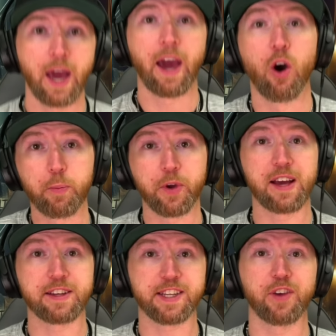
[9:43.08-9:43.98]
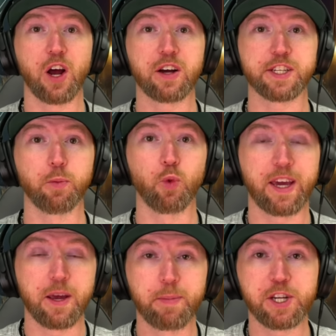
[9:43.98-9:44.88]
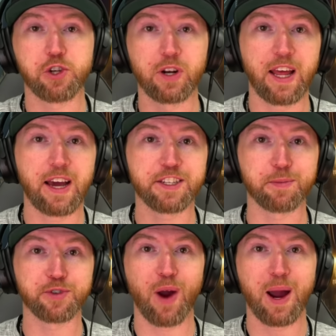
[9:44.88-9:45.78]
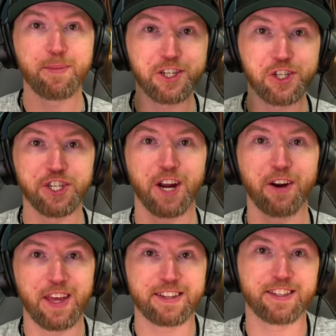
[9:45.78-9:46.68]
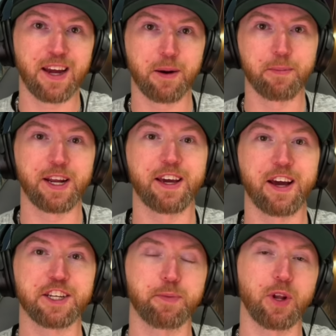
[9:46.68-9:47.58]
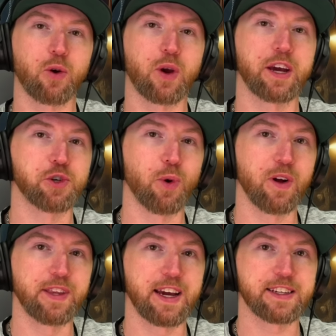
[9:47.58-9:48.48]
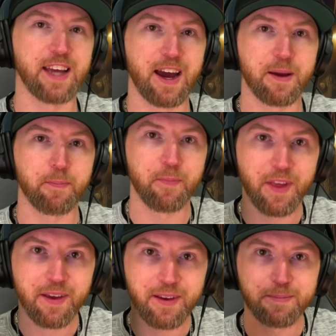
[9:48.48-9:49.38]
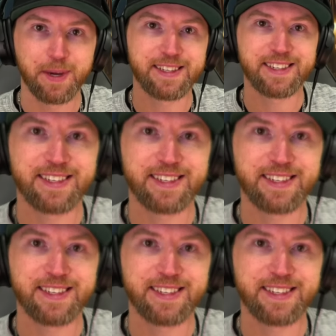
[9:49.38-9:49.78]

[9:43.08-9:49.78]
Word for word: Hey, I hope you guys have an awesome weekend. Be sure to like, subscribe, and share that sound money gospel. I'll catch you all next time. Peace.